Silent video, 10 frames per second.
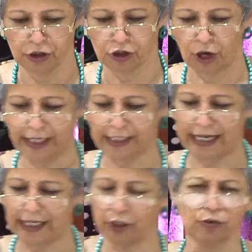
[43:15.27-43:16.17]
So I
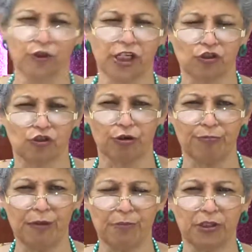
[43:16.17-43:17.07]
tell you, just
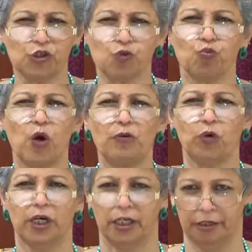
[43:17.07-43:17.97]
remember this one
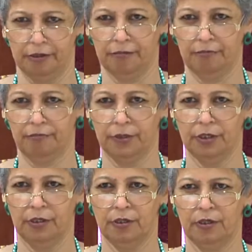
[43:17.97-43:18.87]
word.
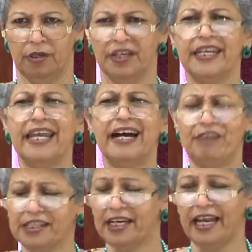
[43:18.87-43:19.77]

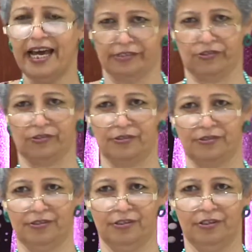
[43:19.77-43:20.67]

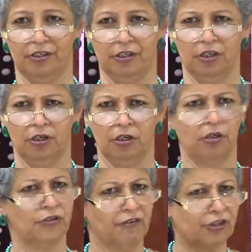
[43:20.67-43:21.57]
Nevertheless,
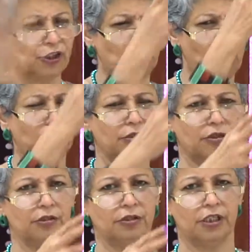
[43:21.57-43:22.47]
they were stoned.
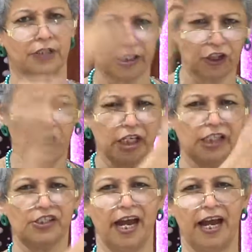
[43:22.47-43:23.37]
They thought
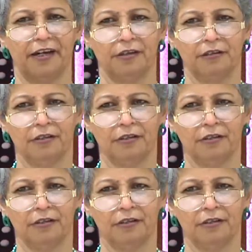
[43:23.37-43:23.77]
he's dead.